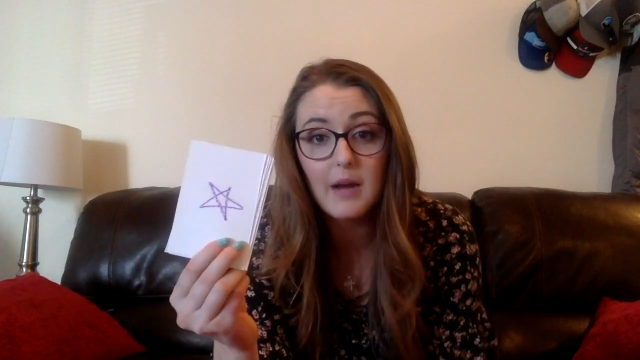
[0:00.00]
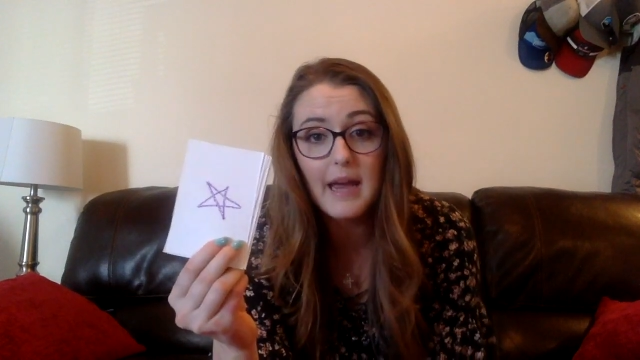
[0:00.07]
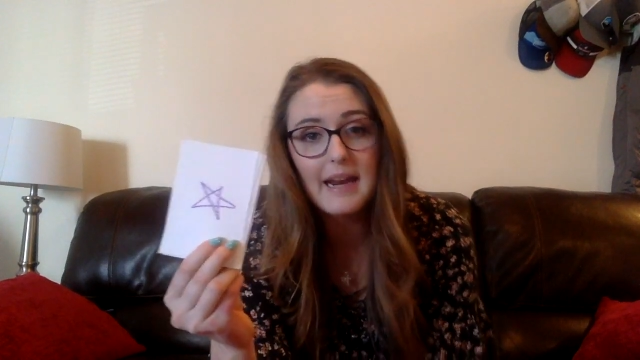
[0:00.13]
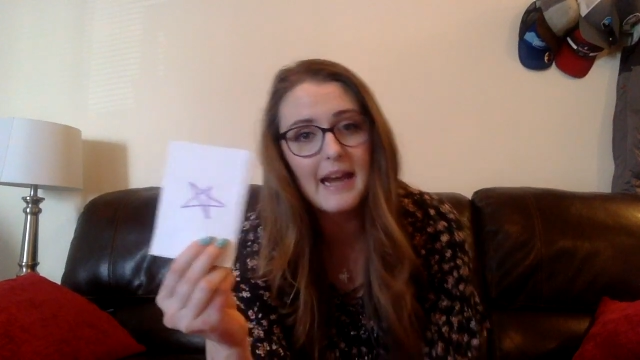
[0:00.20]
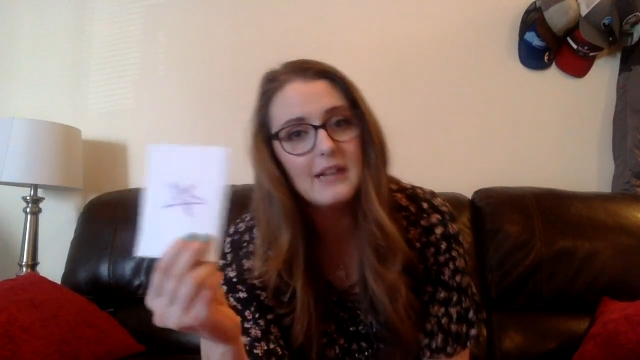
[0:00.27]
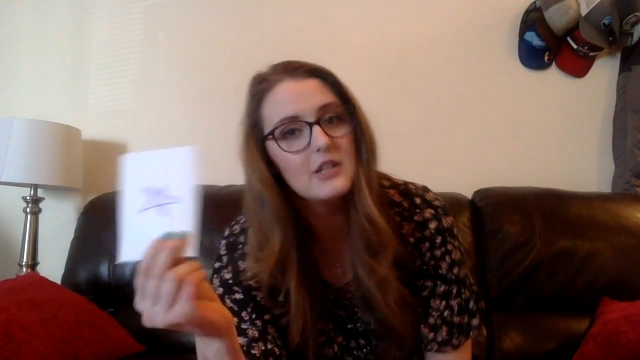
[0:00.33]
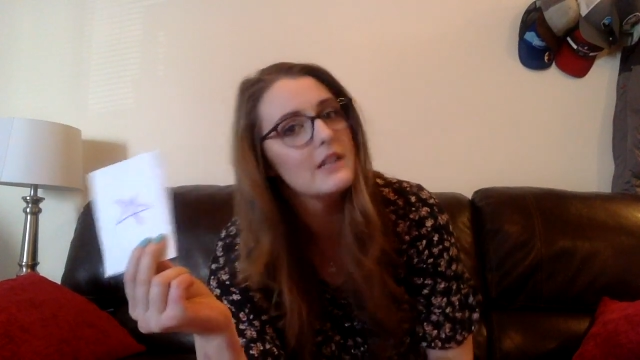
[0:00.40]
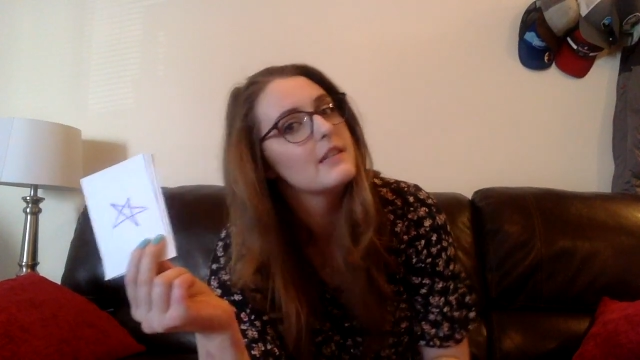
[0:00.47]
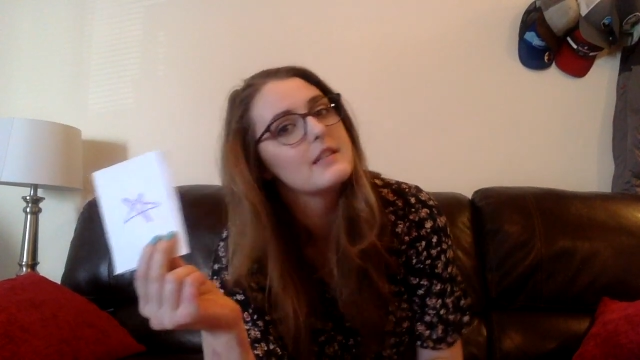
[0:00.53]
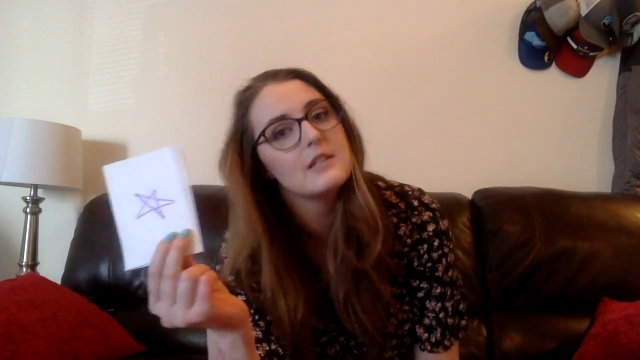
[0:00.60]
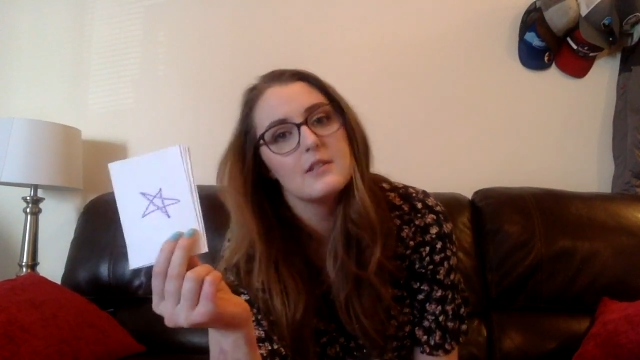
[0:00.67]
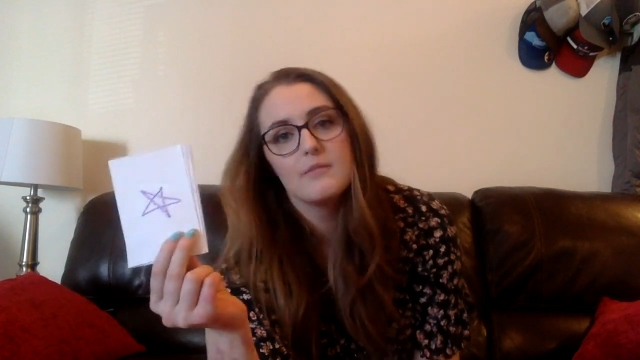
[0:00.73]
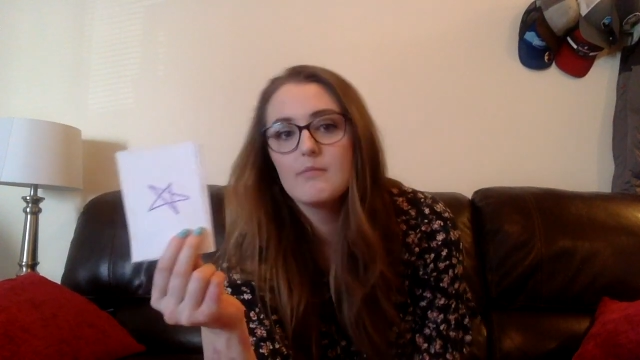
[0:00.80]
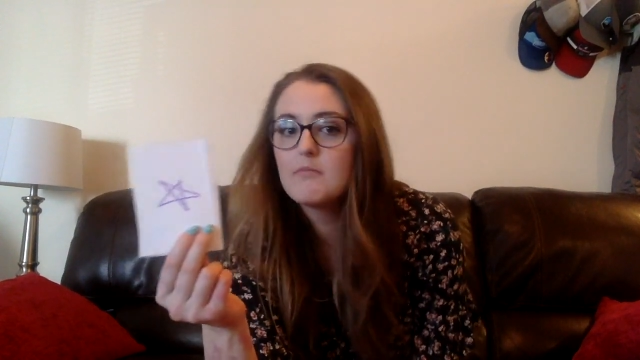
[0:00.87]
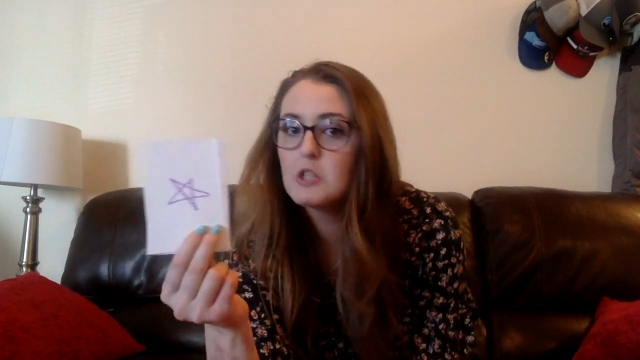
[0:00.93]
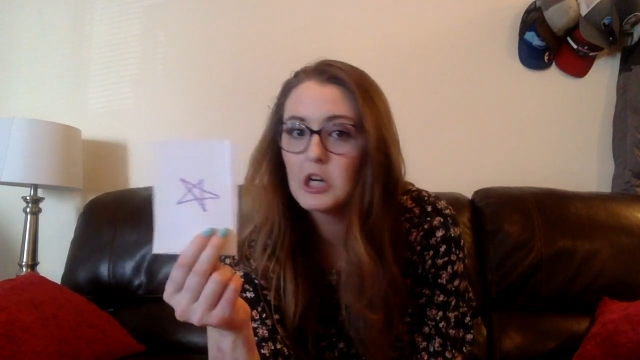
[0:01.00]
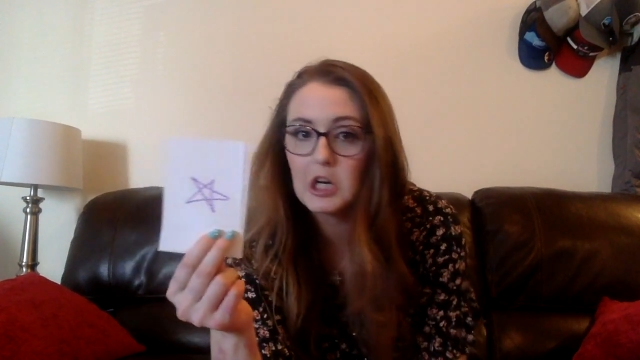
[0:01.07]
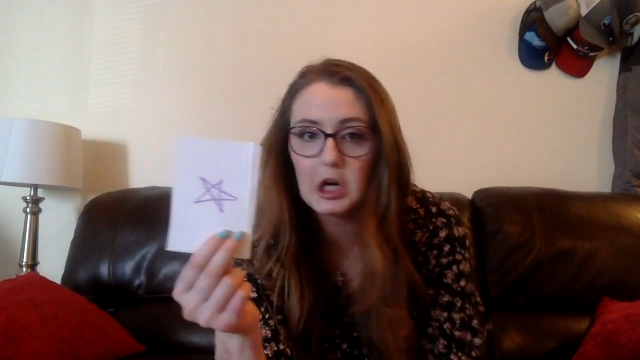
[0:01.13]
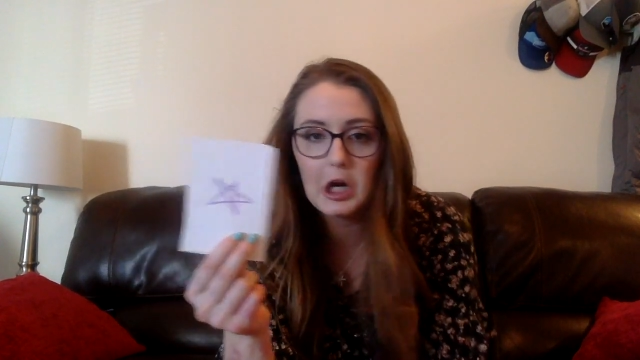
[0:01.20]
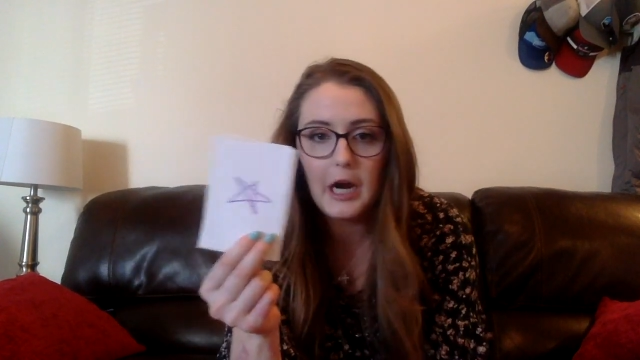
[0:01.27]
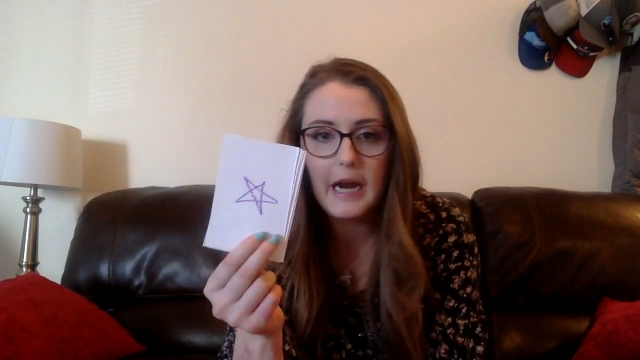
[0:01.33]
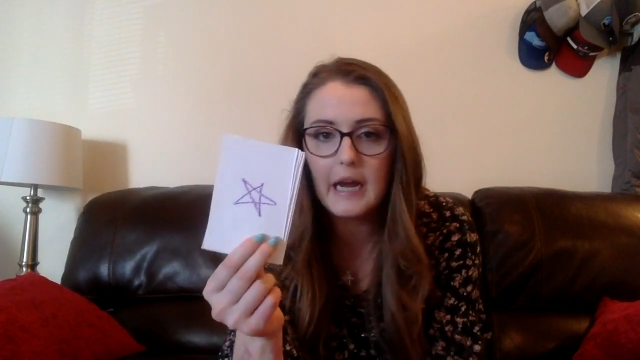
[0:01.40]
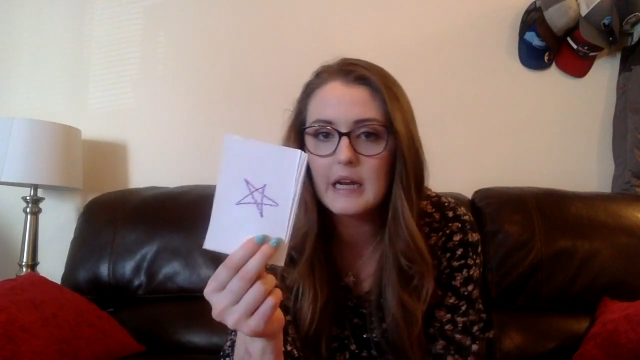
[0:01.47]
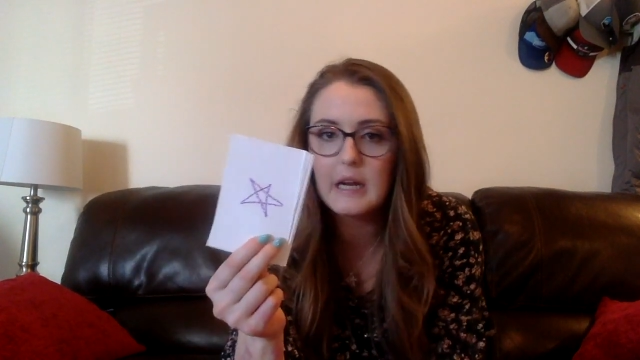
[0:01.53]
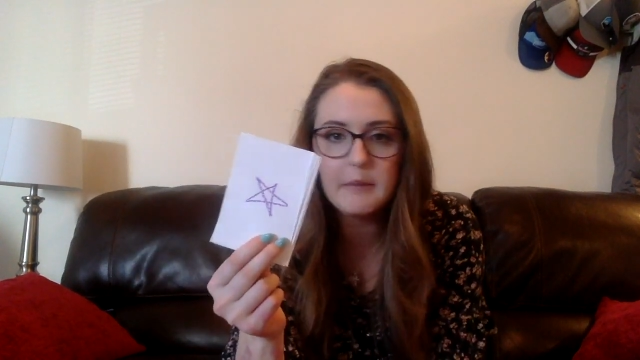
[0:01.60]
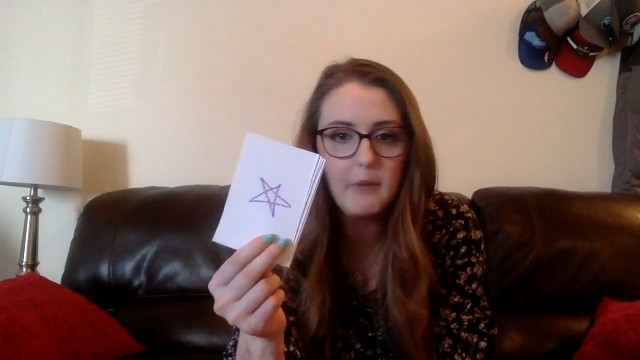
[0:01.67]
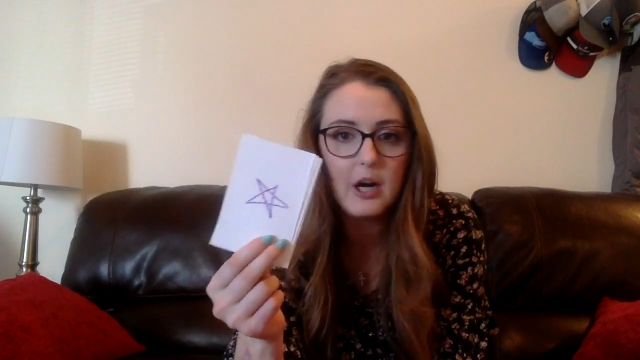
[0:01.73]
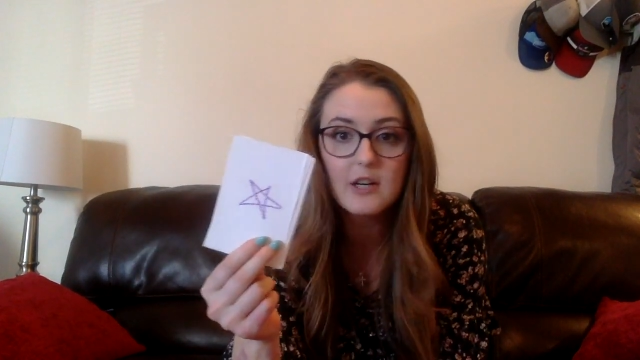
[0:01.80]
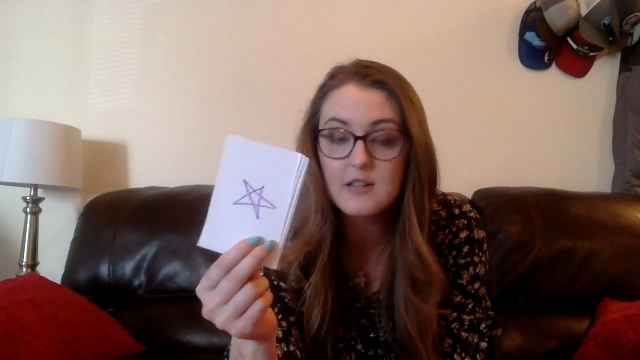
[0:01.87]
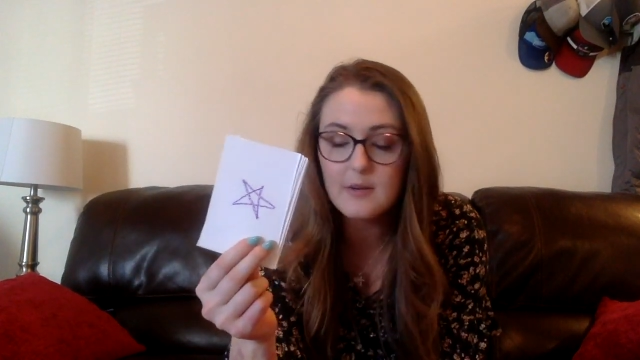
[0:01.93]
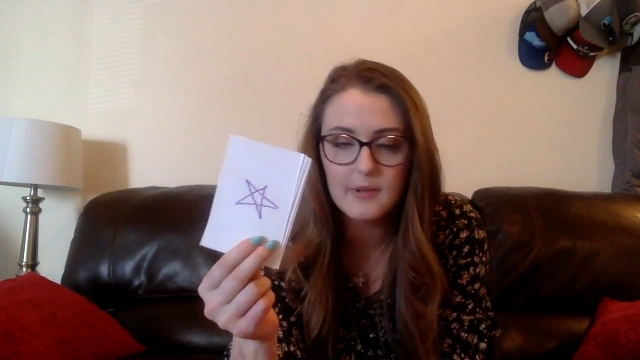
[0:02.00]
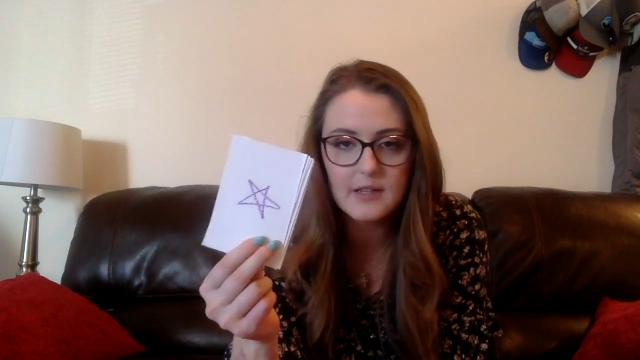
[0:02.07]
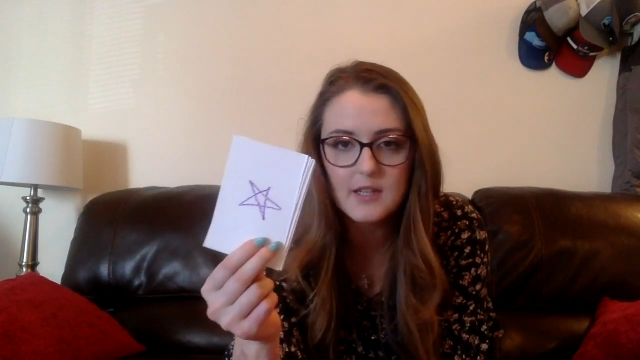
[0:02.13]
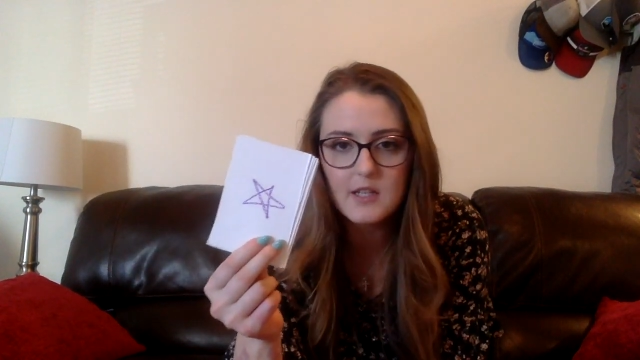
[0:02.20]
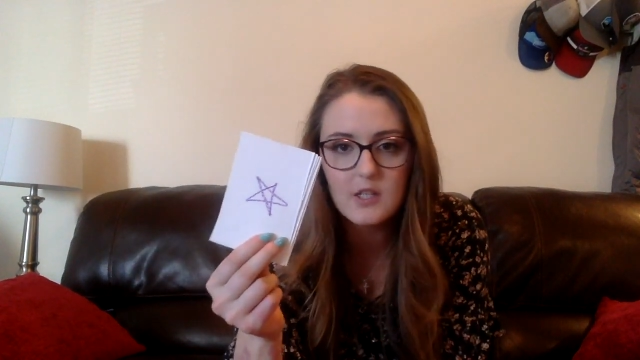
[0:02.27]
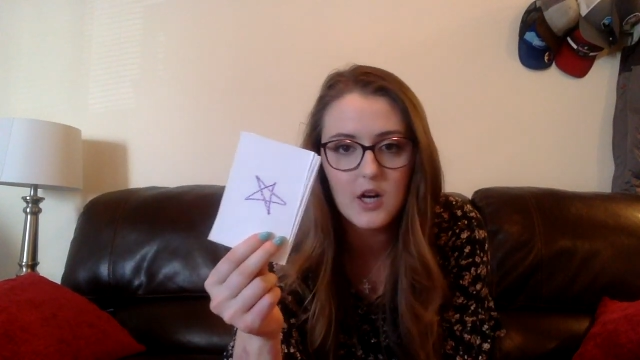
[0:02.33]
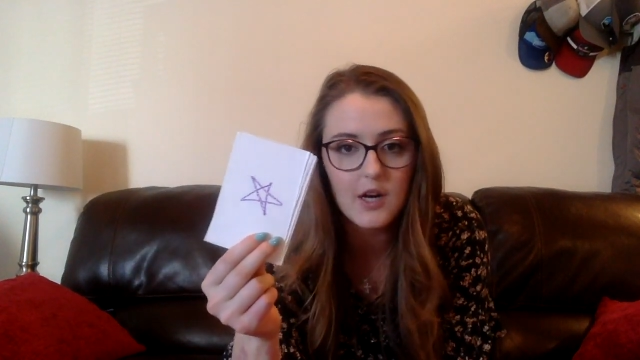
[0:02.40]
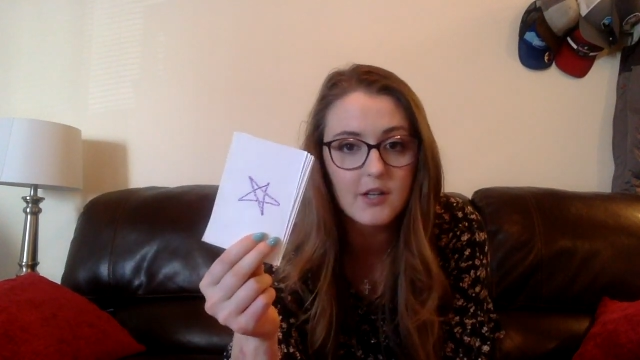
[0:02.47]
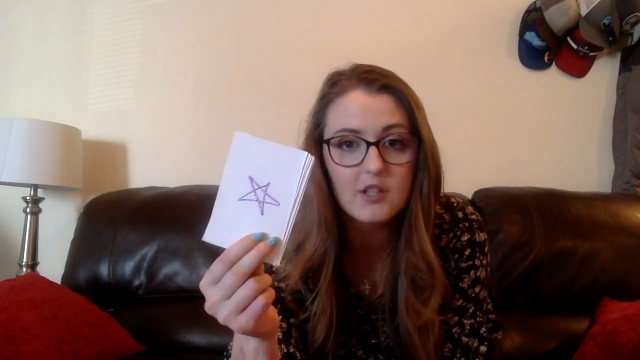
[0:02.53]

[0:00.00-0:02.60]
And I just took a crayon and marked it with a star.